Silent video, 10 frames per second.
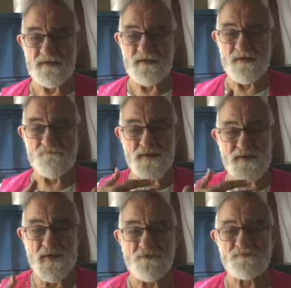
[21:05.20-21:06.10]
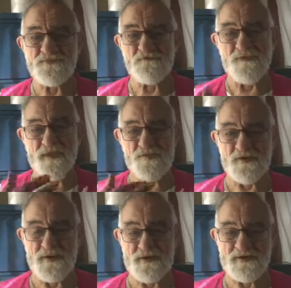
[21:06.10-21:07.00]
and bring love to bear on
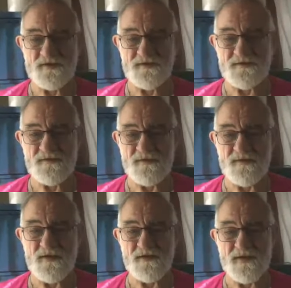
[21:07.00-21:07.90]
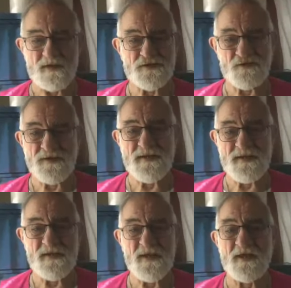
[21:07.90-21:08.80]
it. And thus we
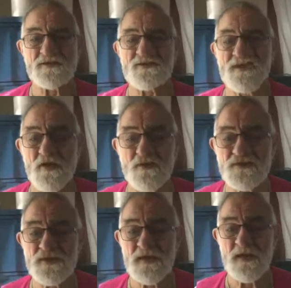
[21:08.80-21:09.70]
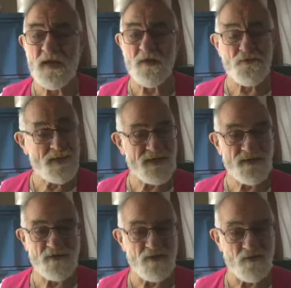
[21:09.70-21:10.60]
heal ourselves and we
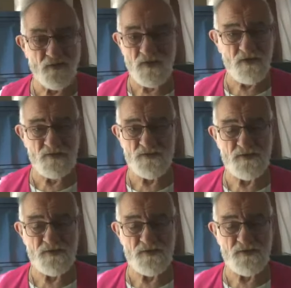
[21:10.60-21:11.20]
heal the world.